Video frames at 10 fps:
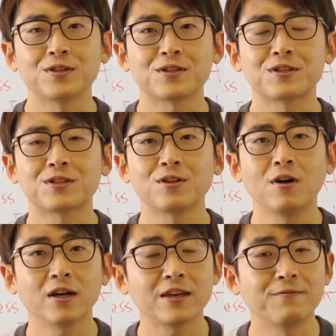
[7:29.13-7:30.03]

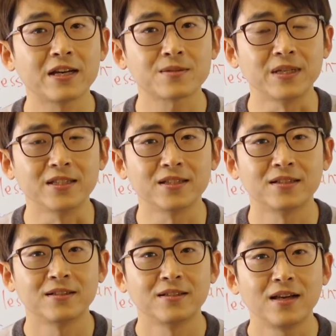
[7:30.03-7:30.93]
stock investment
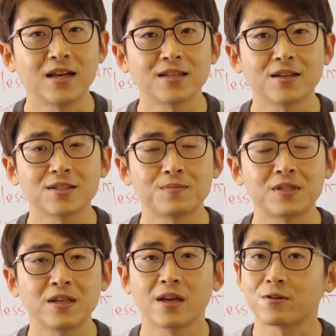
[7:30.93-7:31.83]
as a
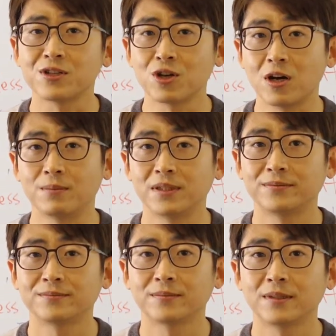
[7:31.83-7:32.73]
subsidiary job.
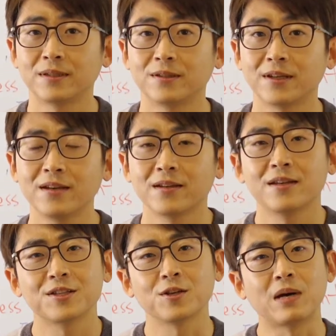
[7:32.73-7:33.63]
Okay,
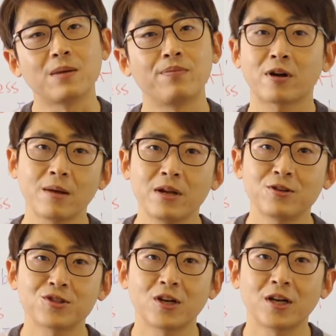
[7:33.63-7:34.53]
so my
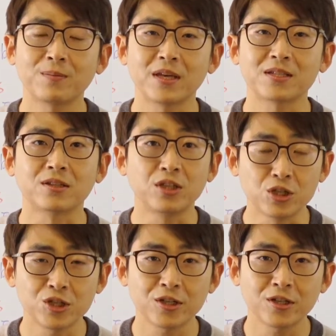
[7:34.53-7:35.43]
primary job is a
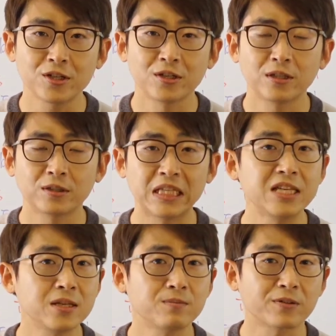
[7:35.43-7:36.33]

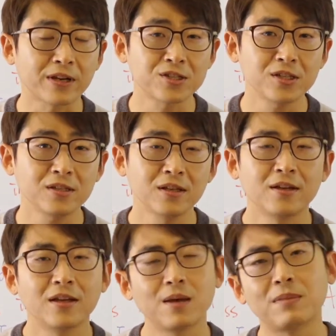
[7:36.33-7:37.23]
teaching profession,
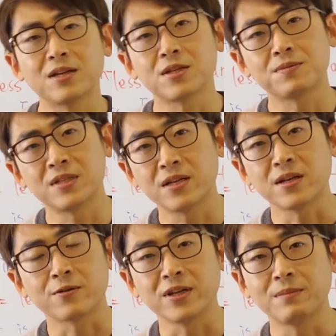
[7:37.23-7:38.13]
and my
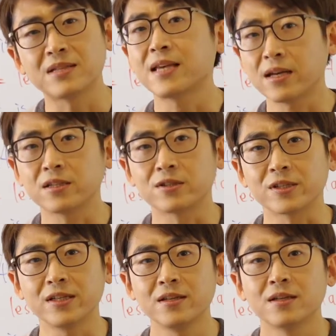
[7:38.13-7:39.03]
subsidiary, my
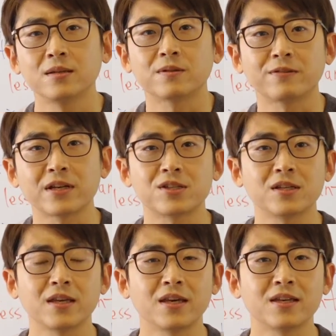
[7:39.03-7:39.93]
secondary
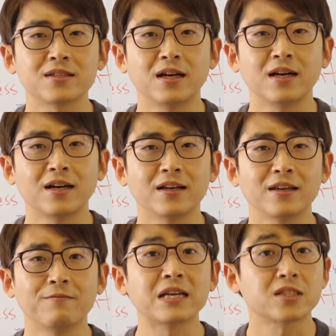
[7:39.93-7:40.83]
profession is
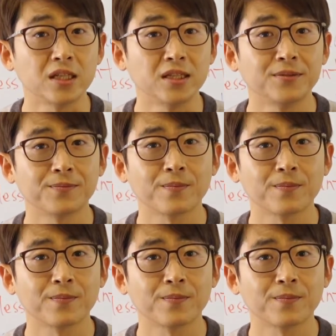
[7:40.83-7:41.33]
investor.